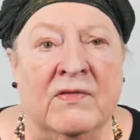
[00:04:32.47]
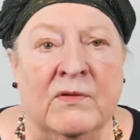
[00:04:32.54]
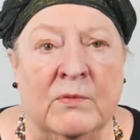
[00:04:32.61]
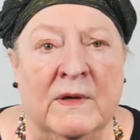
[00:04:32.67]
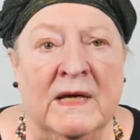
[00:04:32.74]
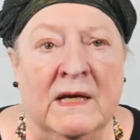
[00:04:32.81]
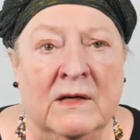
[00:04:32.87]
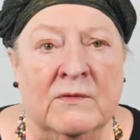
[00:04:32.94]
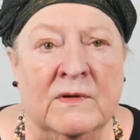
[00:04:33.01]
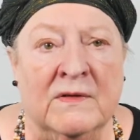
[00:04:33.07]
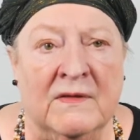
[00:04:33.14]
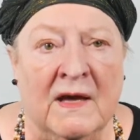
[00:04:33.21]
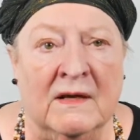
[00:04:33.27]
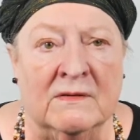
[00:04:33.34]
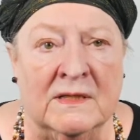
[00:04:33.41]
$300,000.
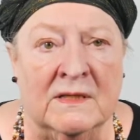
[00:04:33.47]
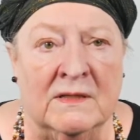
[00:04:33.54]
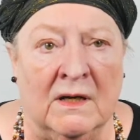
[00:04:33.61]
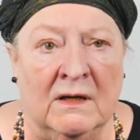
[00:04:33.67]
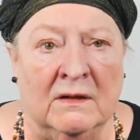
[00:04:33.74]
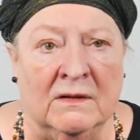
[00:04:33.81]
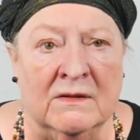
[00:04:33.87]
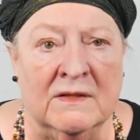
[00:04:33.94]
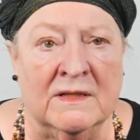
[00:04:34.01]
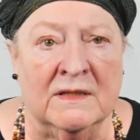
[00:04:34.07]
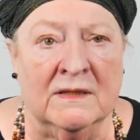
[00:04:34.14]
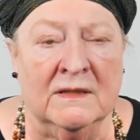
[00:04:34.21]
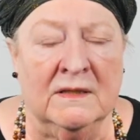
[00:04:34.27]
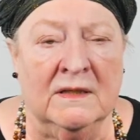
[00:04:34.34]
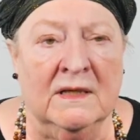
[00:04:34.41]

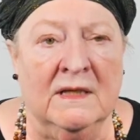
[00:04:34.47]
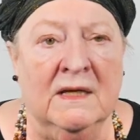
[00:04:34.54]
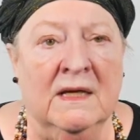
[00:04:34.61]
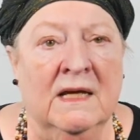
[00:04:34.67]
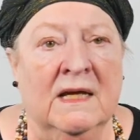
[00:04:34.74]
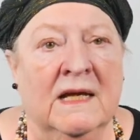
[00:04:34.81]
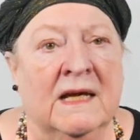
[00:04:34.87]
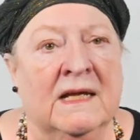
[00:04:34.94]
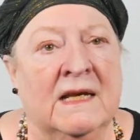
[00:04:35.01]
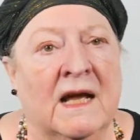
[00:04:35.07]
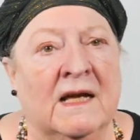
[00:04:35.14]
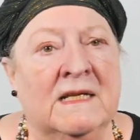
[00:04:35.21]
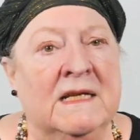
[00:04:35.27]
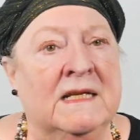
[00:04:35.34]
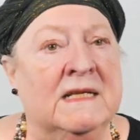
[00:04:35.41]
In
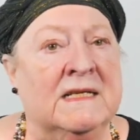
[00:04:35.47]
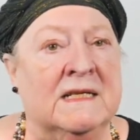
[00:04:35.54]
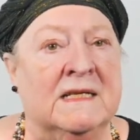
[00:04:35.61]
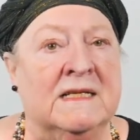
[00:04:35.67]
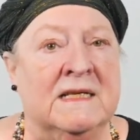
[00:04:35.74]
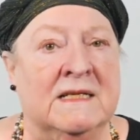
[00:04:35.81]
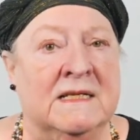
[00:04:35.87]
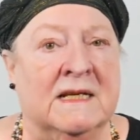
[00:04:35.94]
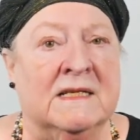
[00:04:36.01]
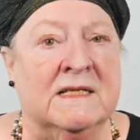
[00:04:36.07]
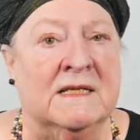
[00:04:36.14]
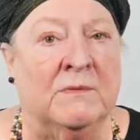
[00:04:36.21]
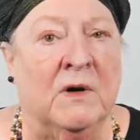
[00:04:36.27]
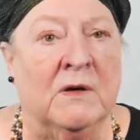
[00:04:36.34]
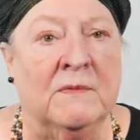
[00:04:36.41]
1966,
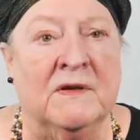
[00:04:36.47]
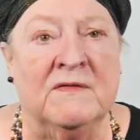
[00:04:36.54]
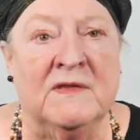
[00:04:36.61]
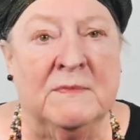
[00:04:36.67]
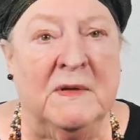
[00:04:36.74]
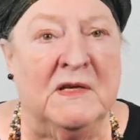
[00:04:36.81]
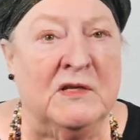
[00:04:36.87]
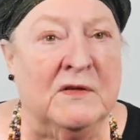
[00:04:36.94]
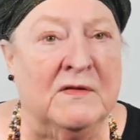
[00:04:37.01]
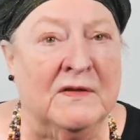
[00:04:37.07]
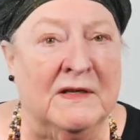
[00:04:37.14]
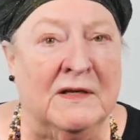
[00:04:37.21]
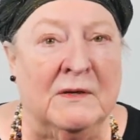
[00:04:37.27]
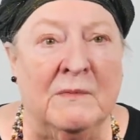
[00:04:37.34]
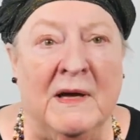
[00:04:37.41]
Department of Speech and
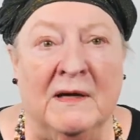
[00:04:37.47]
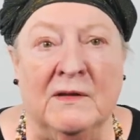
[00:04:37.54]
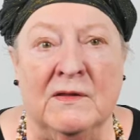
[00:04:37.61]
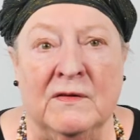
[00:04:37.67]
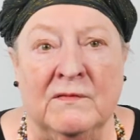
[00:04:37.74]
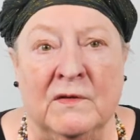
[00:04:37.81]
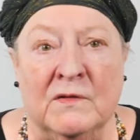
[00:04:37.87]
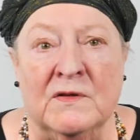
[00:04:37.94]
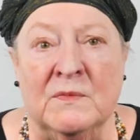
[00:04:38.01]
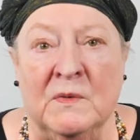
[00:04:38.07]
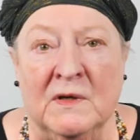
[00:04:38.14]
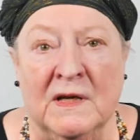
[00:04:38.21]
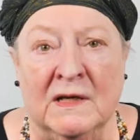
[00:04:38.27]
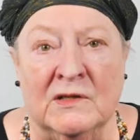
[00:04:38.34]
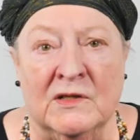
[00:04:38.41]
Theater mounted the first
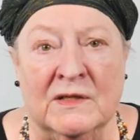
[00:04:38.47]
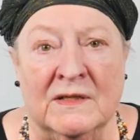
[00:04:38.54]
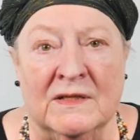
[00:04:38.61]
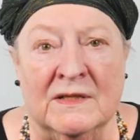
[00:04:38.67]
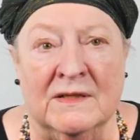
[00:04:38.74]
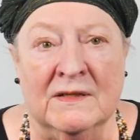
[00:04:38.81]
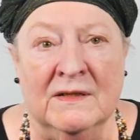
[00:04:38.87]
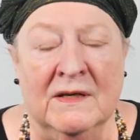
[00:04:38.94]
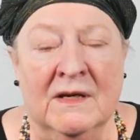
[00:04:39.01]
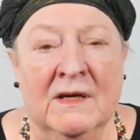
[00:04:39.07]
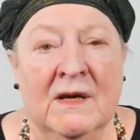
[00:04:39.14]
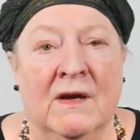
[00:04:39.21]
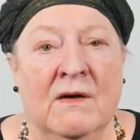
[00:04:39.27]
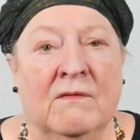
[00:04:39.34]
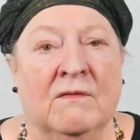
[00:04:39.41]
productions.
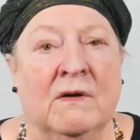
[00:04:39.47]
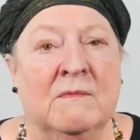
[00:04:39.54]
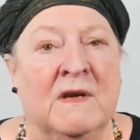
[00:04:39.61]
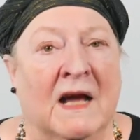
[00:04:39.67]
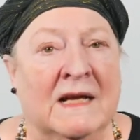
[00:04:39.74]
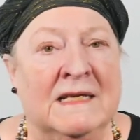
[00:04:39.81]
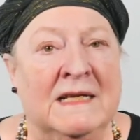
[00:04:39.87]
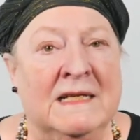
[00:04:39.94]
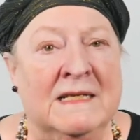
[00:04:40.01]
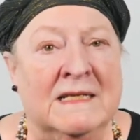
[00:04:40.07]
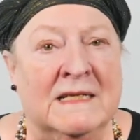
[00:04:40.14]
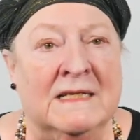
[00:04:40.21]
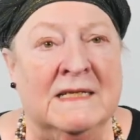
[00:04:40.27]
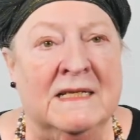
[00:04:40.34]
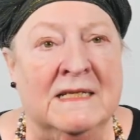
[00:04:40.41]
From
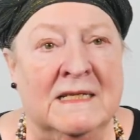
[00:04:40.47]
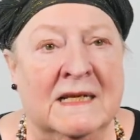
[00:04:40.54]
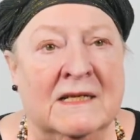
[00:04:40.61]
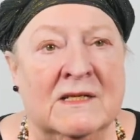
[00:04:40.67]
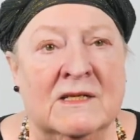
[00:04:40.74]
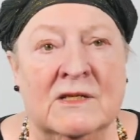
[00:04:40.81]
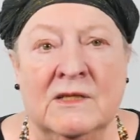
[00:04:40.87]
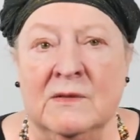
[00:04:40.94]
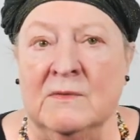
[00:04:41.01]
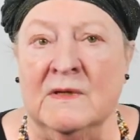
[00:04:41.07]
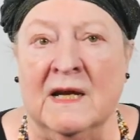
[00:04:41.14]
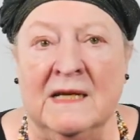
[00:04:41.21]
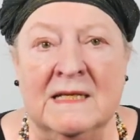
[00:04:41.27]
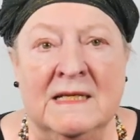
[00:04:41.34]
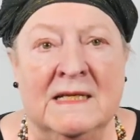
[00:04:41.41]
1966 to
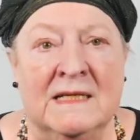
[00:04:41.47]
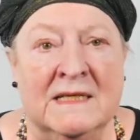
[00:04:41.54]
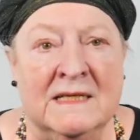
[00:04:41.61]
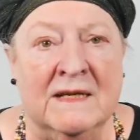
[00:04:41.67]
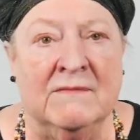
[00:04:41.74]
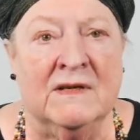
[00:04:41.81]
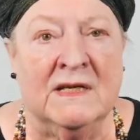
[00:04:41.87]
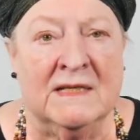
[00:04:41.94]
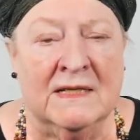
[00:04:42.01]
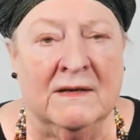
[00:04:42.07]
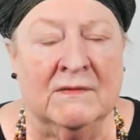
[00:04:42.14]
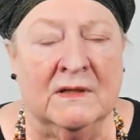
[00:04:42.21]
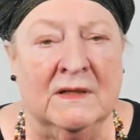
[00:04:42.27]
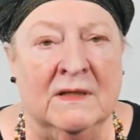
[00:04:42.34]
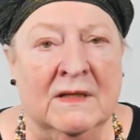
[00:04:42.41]

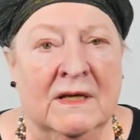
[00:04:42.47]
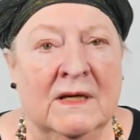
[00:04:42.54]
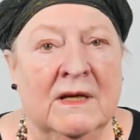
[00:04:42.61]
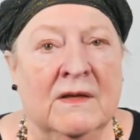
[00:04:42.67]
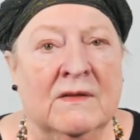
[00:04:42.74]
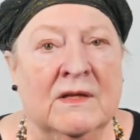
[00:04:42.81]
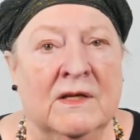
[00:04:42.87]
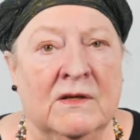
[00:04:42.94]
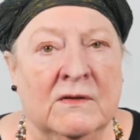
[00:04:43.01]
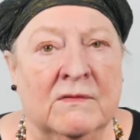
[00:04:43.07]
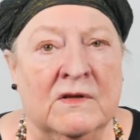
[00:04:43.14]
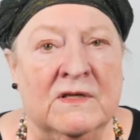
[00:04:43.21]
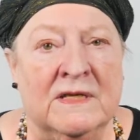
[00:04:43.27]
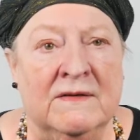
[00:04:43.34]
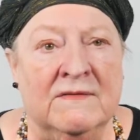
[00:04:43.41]
1977, the
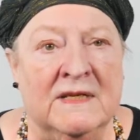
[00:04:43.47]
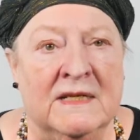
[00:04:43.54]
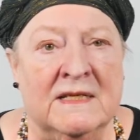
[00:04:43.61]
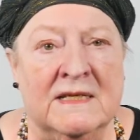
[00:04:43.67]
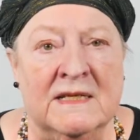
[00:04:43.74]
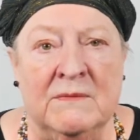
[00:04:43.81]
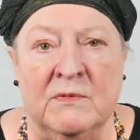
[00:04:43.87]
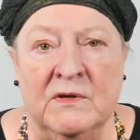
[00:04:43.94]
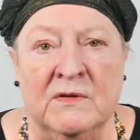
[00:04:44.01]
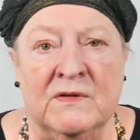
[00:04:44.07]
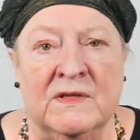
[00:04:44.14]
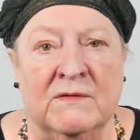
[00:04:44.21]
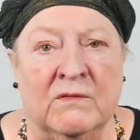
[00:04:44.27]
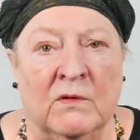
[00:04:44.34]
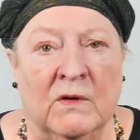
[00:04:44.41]
University of Tennessee
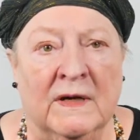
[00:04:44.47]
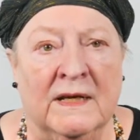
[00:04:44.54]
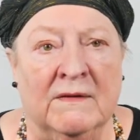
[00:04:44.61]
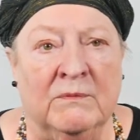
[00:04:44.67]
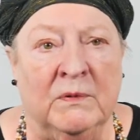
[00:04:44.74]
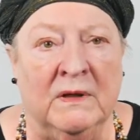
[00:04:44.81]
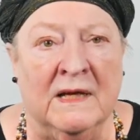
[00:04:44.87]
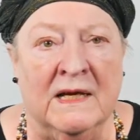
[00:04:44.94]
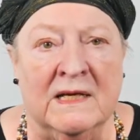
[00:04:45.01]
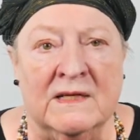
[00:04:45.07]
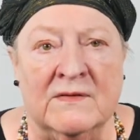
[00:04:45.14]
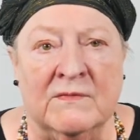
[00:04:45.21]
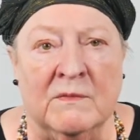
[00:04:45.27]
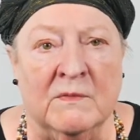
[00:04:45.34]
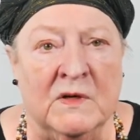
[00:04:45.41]
produced a variety of plays,
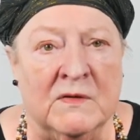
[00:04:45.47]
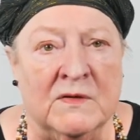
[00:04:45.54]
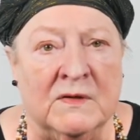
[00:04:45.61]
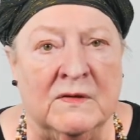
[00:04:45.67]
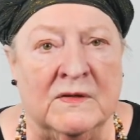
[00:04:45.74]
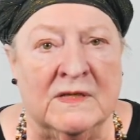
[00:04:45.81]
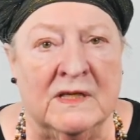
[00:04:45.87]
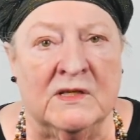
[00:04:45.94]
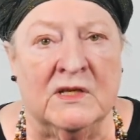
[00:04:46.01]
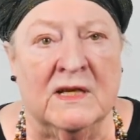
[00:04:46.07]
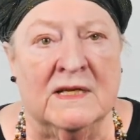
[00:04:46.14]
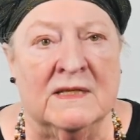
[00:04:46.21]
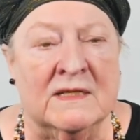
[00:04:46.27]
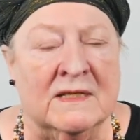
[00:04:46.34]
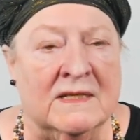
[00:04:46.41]
from musicals such
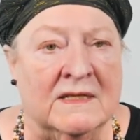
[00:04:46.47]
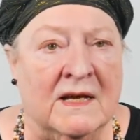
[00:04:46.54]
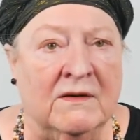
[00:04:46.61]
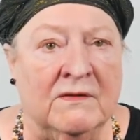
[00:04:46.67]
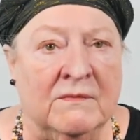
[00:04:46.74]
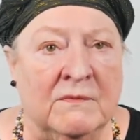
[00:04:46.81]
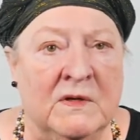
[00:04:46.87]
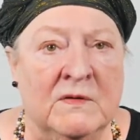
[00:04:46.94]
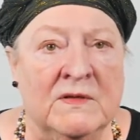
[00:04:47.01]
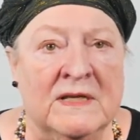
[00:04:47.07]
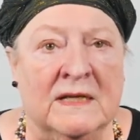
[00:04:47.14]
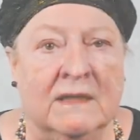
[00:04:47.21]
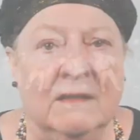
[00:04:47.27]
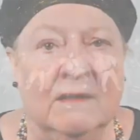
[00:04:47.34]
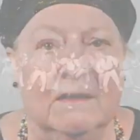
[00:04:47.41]
as The Sound of Music,